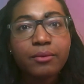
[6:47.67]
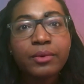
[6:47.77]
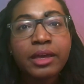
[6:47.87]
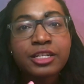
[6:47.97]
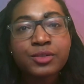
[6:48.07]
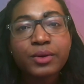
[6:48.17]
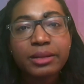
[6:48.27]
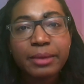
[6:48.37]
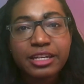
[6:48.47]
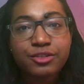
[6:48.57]
I just want to
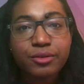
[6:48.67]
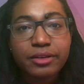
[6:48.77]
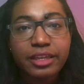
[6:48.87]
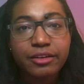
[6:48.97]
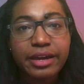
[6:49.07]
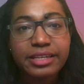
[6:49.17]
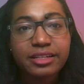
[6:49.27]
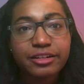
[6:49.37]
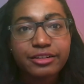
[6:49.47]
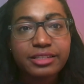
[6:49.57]
make sure that you guys
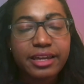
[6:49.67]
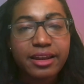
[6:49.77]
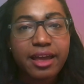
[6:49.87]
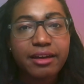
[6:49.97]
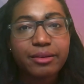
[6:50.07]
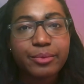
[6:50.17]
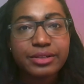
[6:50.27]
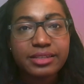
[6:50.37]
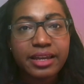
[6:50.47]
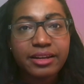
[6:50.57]
understand how to
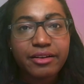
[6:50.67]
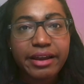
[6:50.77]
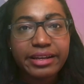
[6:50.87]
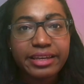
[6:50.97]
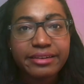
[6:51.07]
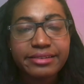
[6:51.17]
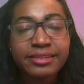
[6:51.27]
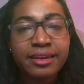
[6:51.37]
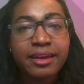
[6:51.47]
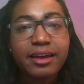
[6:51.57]
present your ideas
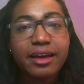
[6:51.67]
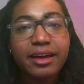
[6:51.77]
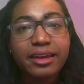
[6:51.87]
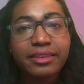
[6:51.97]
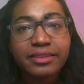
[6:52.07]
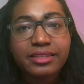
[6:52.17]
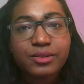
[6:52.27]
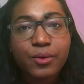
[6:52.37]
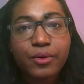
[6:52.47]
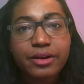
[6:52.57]
in this
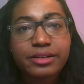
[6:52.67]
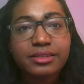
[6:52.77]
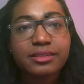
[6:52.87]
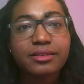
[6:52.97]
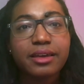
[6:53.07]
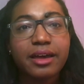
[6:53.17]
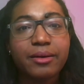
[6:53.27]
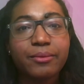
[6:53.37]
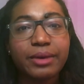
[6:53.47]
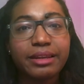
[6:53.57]
course.
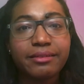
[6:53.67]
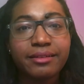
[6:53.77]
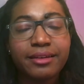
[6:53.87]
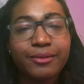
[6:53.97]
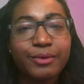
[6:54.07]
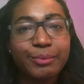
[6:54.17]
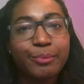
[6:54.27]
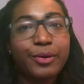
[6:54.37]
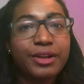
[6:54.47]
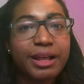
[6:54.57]
When we
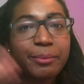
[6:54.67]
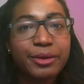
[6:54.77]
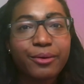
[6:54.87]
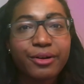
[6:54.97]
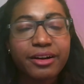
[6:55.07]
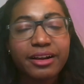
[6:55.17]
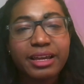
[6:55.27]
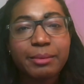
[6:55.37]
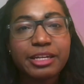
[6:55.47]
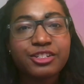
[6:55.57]
put up your
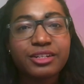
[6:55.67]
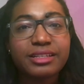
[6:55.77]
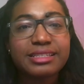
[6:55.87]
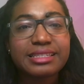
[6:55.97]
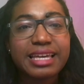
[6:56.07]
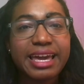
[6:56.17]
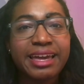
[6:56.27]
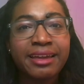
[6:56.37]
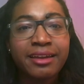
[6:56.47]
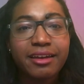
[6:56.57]
image and say,
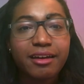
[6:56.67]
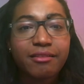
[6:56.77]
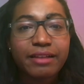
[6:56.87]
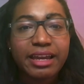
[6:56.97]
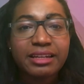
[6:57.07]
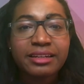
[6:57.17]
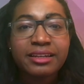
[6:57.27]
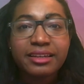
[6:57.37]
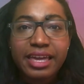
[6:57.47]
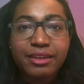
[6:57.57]
all right,
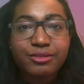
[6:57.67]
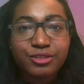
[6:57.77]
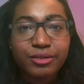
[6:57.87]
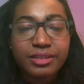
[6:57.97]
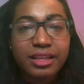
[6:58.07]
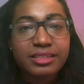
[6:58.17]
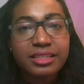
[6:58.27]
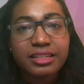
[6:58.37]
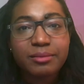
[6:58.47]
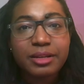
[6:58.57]
can you tell us
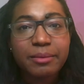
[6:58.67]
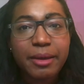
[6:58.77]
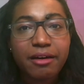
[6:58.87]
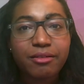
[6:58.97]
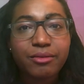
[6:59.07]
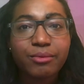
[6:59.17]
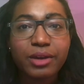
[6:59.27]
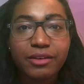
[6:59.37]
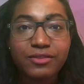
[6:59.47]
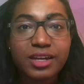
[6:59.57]
a little bit about
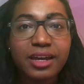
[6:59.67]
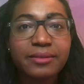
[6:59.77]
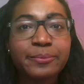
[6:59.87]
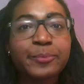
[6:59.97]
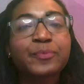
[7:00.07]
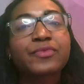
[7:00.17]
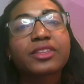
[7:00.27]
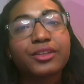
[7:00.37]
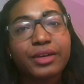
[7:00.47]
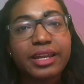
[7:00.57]
what you've done?
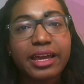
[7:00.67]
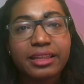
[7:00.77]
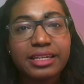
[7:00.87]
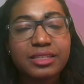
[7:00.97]
You can at least